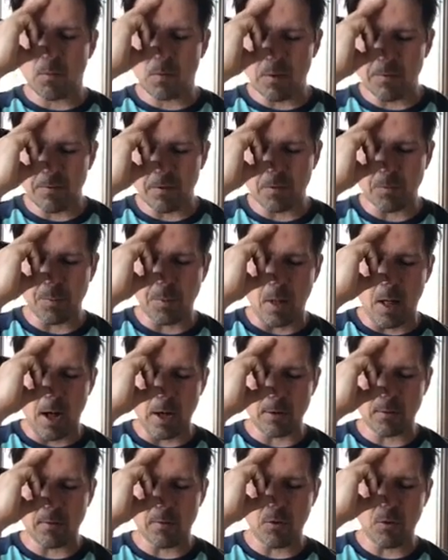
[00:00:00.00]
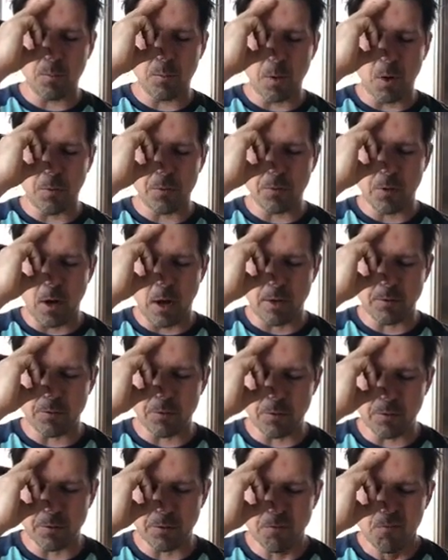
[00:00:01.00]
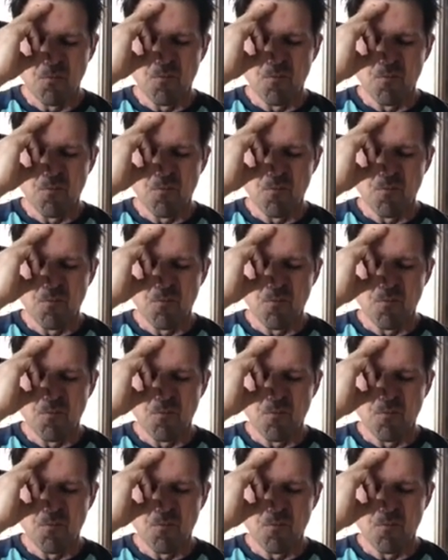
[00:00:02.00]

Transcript: If it's blocked, do both nostrils.